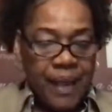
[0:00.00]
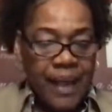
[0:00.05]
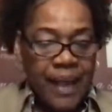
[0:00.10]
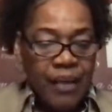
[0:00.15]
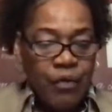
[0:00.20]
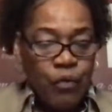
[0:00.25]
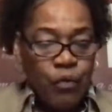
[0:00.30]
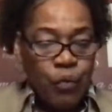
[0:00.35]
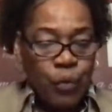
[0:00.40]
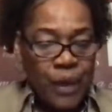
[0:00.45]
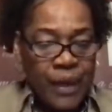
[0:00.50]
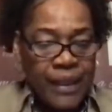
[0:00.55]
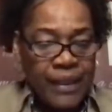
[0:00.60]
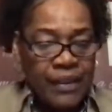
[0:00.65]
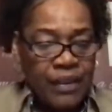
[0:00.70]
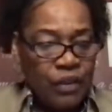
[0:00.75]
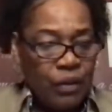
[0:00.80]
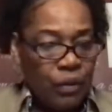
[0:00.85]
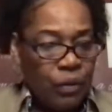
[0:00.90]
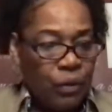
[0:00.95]
in
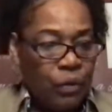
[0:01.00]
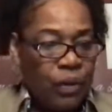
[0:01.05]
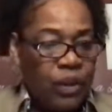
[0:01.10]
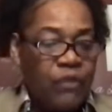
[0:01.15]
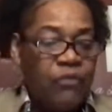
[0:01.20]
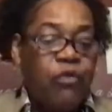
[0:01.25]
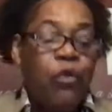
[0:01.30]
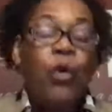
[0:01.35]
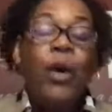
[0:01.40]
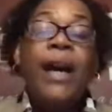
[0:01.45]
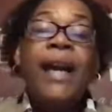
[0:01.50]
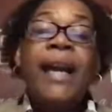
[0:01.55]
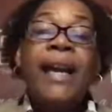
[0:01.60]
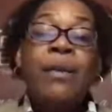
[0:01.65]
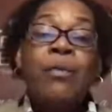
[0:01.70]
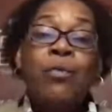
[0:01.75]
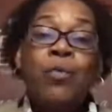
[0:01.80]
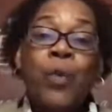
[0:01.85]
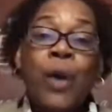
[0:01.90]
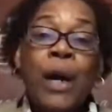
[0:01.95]
rentals for
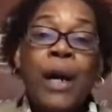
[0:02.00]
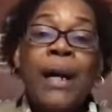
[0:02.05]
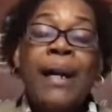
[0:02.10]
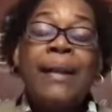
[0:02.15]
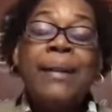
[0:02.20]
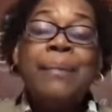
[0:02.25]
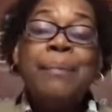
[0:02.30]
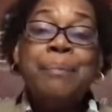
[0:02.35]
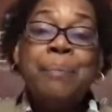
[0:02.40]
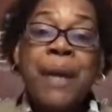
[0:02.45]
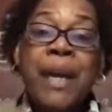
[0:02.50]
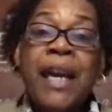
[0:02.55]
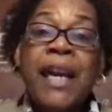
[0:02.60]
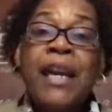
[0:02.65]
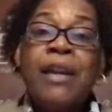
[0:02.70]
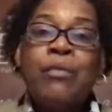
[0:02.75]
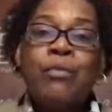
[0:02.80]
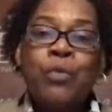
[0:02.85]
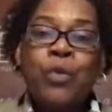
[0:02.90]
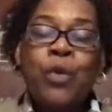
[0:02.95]
a one
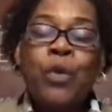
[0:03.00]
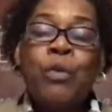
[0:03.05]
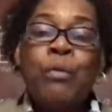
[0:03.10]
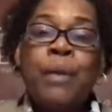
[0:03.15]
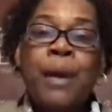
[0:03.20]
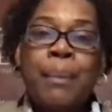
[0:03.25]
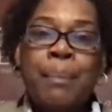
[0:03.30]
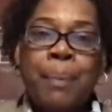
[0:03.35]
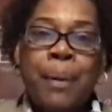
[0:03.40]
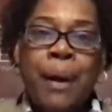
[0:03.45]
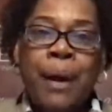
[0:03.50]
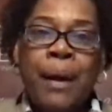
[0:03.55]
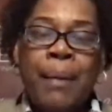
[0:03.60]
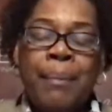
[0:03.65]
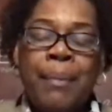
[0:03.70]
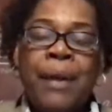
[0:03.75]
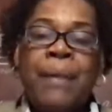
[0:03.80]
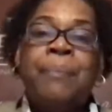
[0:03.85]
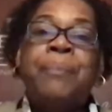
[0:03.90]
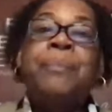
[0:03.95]
bedroom
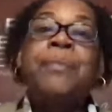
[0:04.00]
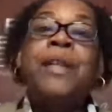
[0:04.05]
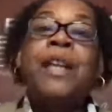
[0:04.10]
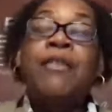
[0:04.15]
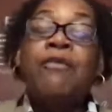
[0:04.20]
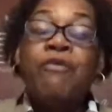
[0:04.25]
apartment.